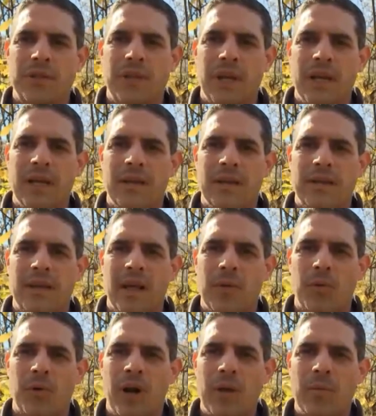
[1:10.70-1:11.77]
they, they
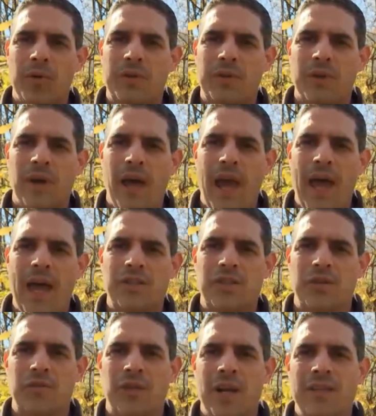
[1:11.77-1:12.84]
were able to hatch
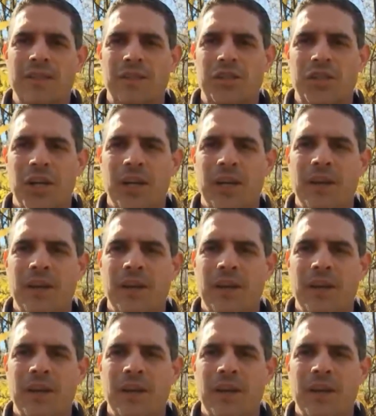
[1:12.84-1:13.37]
and raise a chick.